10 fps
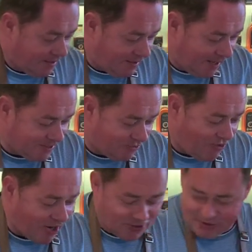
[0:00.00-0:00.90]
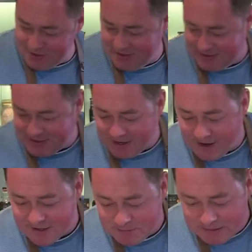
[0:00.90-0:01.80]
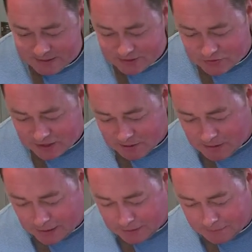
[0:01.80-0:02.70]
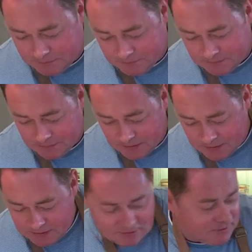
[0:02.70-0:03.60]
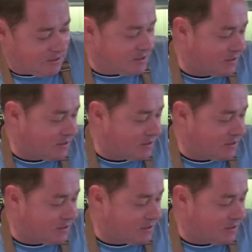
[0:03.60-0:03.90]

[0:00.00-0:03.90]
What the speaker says: nice rashers. It's hard to beat the streaky bacon. So this